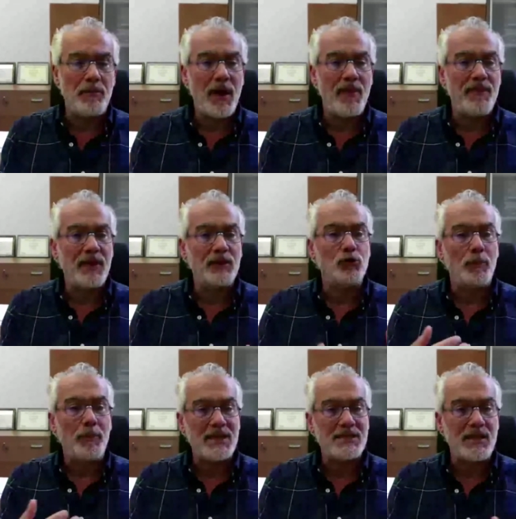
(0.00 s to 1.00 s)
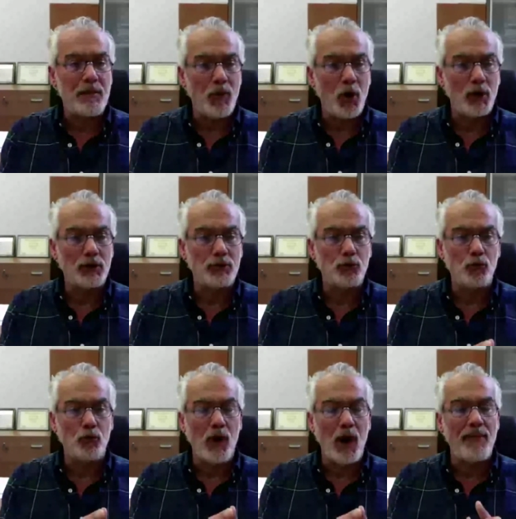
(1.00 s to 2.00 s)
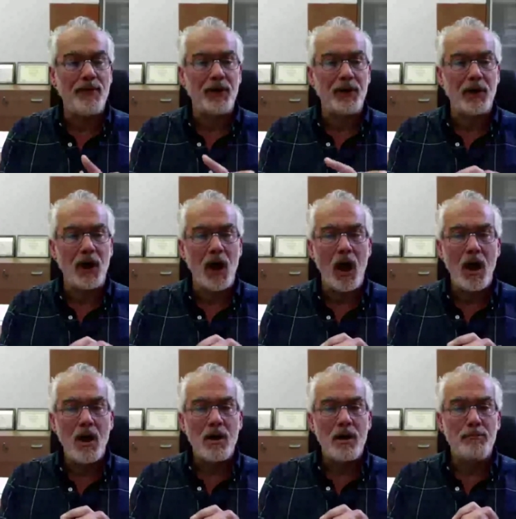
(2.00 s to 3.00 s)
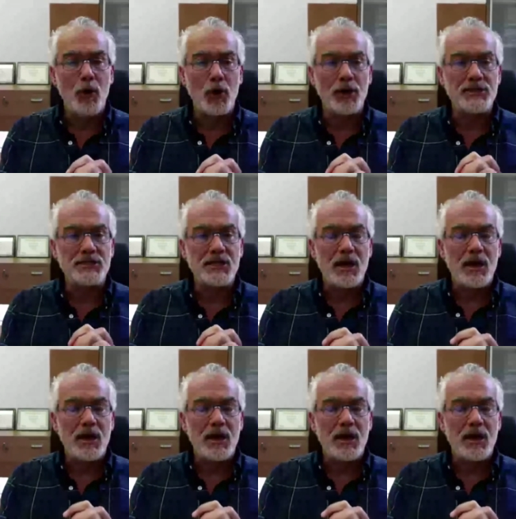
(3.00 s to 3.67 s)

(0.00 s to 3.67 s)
and then to pass them on to other birds.